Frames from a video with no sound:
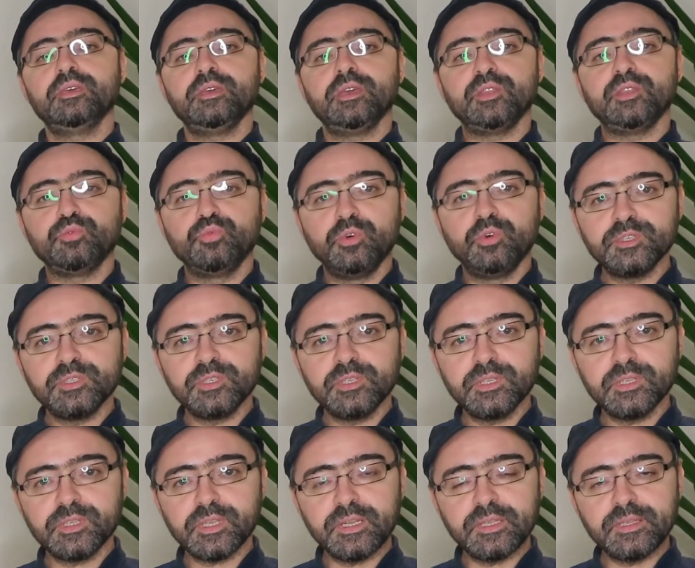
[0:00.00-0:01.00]
It
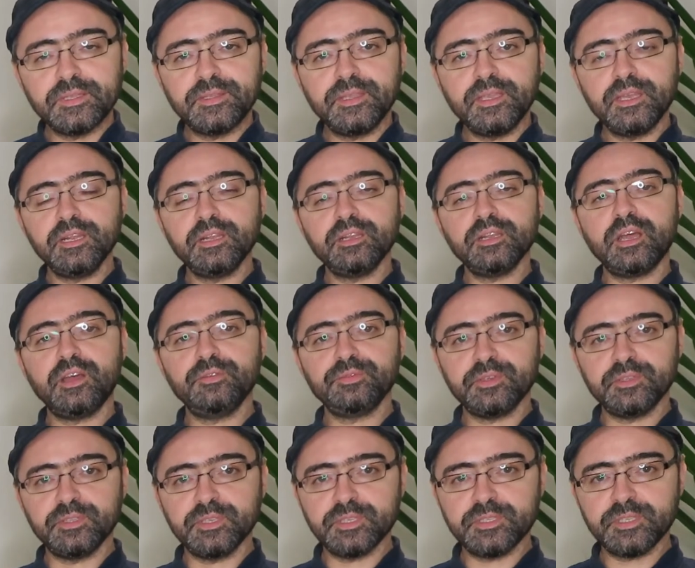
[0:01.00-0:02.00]
wasn't until
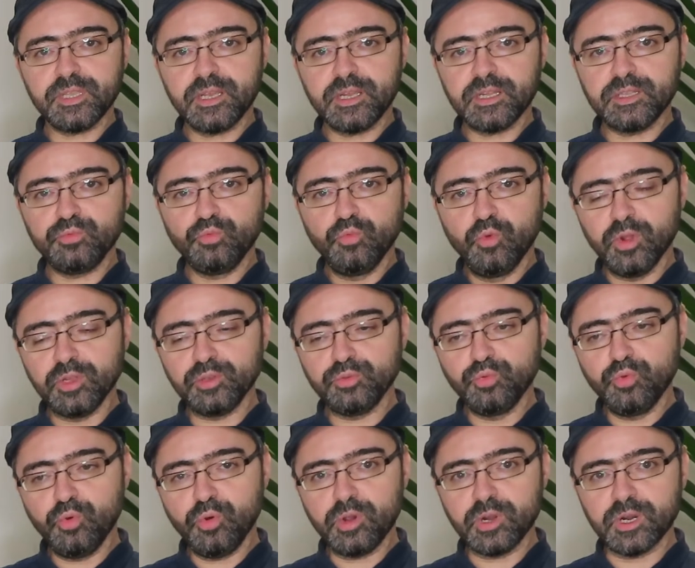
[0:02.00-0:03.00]
after the Second World
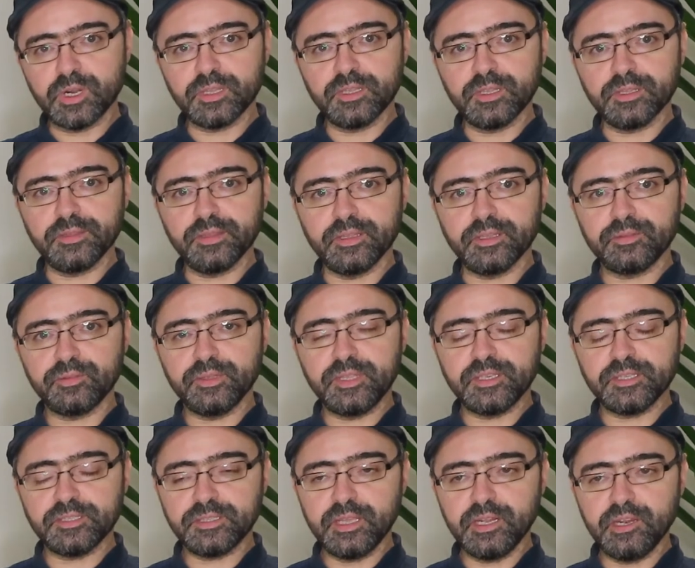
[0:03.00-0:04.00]
War that the
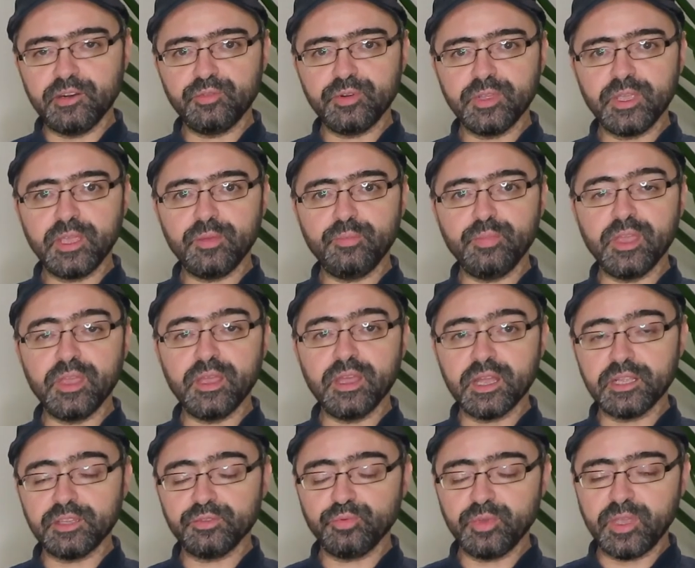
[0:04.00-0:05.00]
distillery
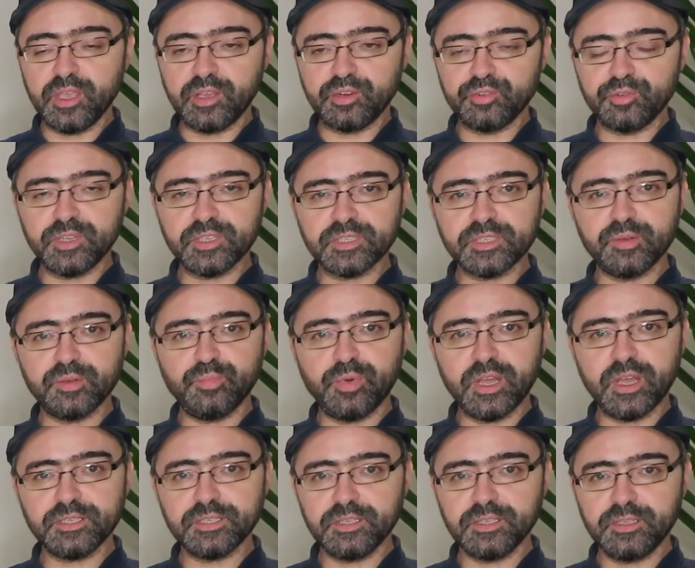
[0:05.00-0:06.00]
began to increase
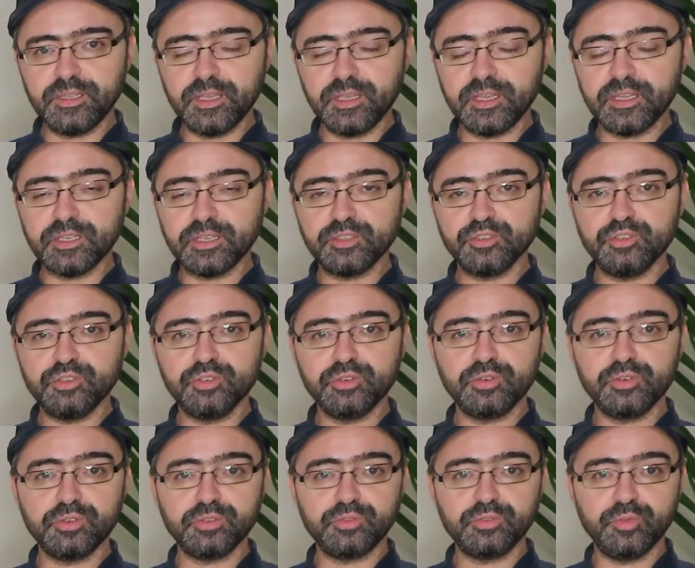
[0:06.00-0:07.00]
capacity
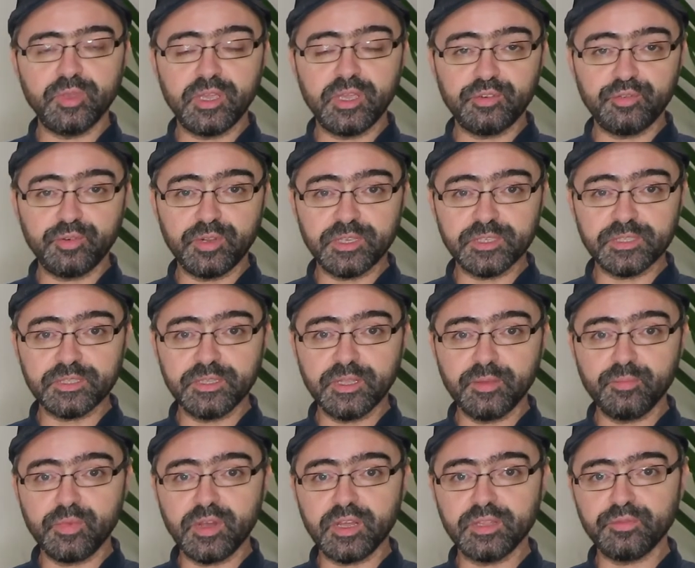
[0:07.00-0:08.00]
due to increased
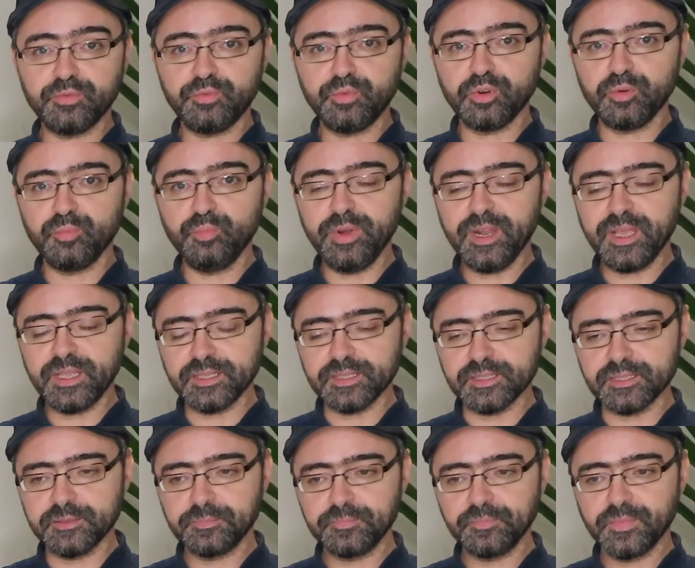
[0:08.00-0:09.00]
demand for
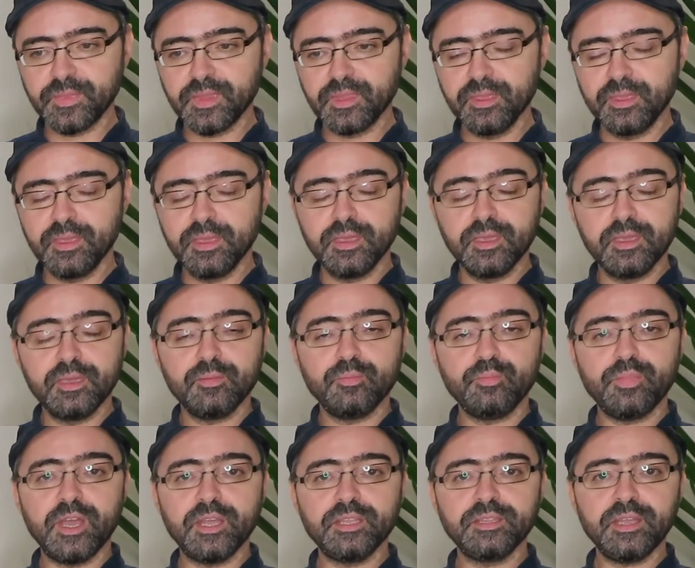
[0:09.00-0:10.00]
blends.
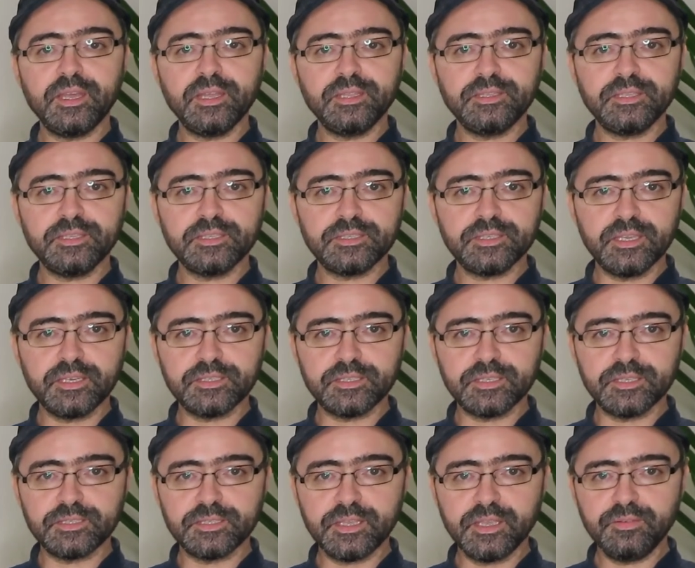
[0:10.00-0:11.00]
By
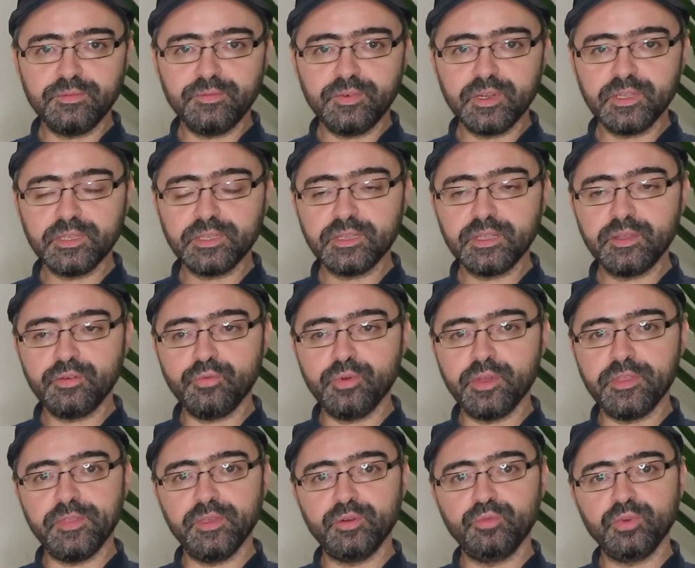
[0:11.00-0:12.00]
1967,
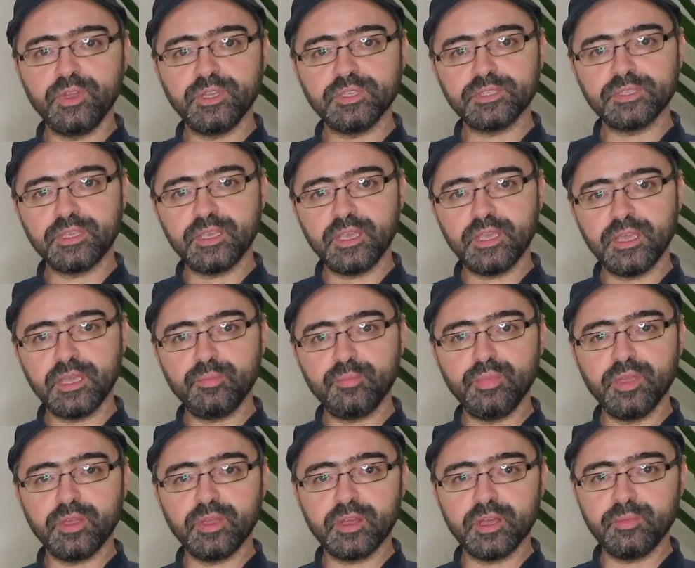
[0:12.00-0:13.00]
with the whiskey
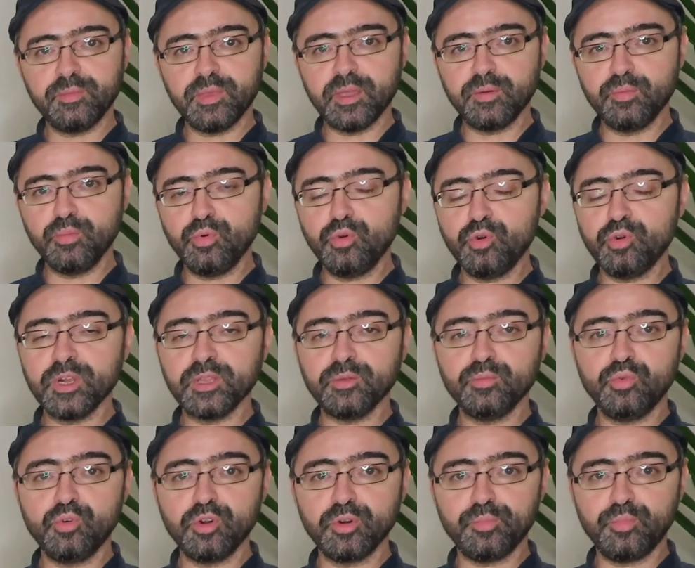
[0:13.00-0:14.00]
becoming more and
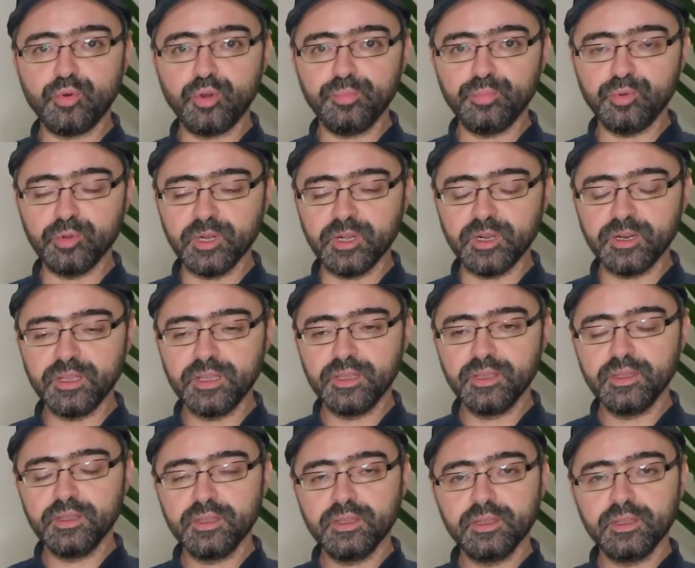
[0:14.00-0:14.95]
more popular,